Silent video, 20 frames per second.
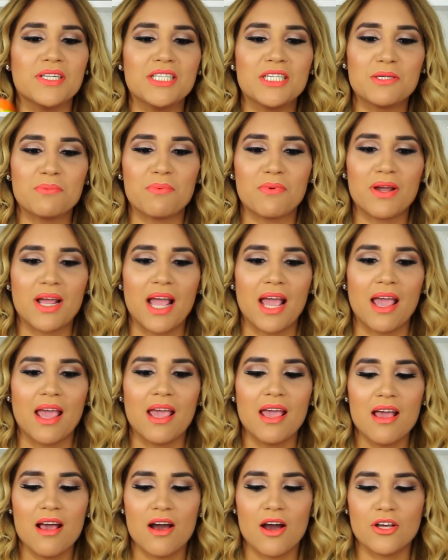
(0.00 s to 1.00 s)

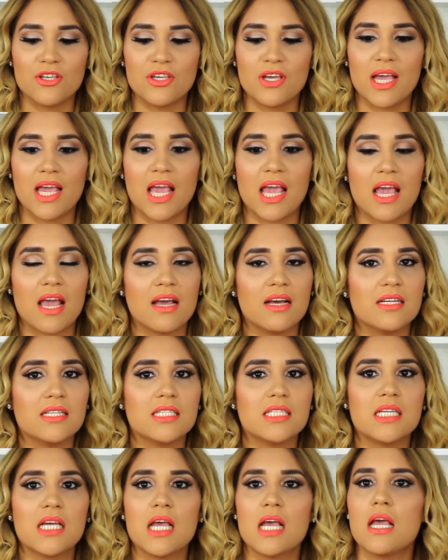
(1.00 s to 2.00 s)
spray on your
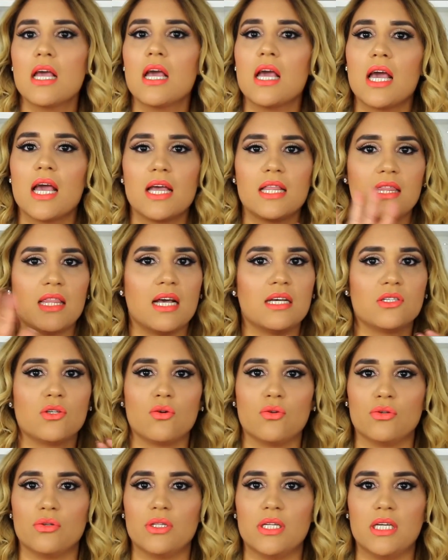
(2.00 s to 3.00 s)
hand, that's
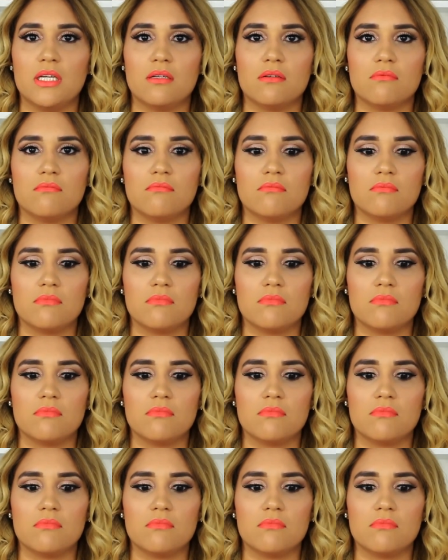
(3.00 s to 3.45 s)
all you need.